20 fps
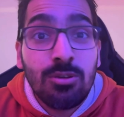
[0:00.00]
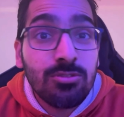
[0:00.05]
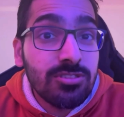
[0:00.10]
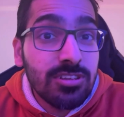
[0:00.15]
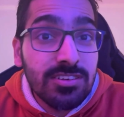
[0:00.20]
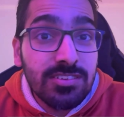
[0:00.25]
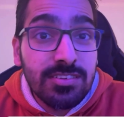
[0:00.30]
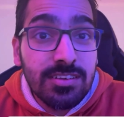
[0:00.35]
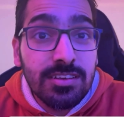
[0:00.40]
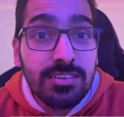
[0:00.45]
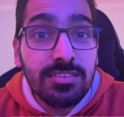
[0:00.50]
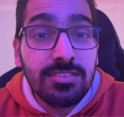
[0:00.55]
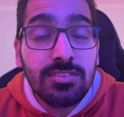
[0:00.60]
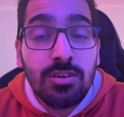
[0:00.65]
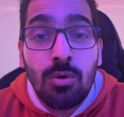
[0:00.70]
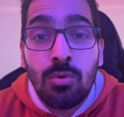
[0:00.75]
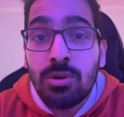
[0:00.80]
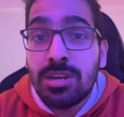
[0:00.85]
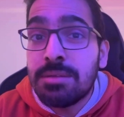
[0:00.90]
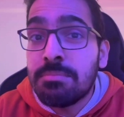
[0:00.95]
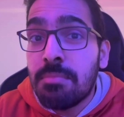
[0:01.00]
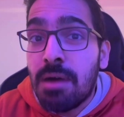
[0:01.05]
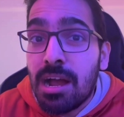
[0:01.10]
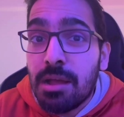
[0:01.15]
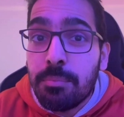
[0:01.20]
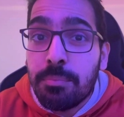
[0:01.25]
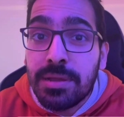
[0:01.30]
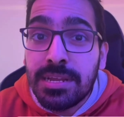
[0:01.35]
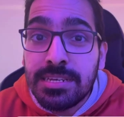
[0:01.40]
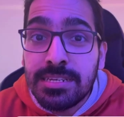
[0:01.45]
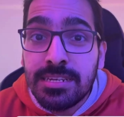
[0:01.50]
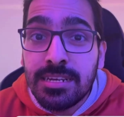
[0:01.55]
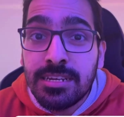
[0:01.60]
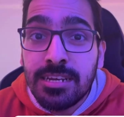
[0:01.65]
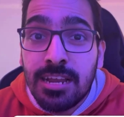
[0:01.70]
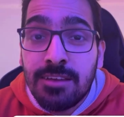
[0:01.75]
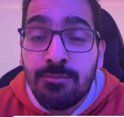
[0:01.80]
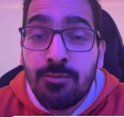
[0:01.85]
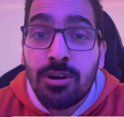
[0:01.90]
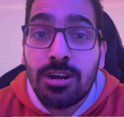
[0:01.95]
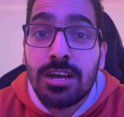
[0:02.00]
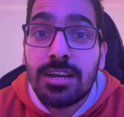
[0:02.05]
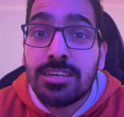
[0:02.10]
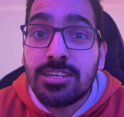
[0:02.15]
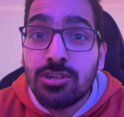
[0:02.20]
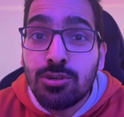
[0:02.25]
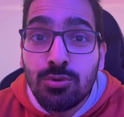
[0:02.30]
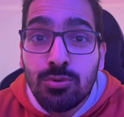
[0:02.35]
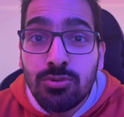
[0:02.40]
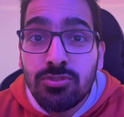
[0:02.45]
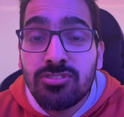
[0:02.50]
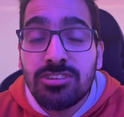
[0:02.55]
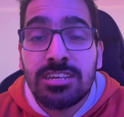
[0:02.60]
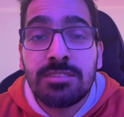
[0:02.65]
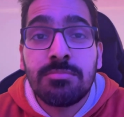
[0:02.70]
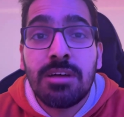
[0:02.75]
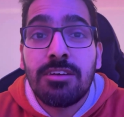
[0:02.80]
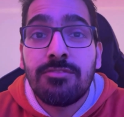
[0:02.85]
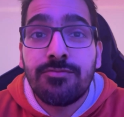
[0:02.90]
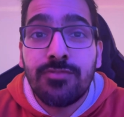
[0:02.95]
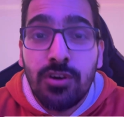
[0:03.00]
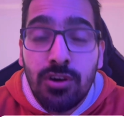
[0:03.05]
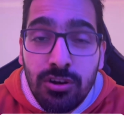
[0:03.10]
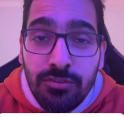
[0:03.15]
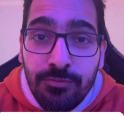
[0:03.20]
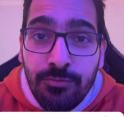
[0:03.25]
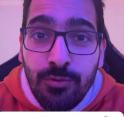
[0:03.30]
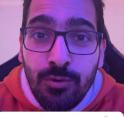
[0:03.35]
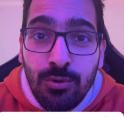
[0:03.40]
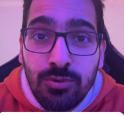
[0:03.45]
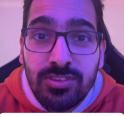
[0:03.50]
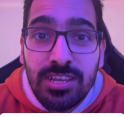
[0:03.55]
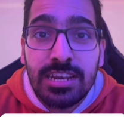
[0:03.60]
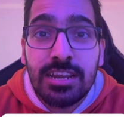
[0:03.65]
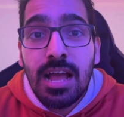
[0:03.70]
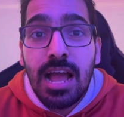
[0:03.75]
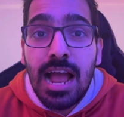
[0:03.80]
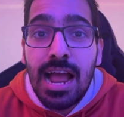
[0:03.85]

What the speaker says: Now, this is only my opinion and what I use in my workflows,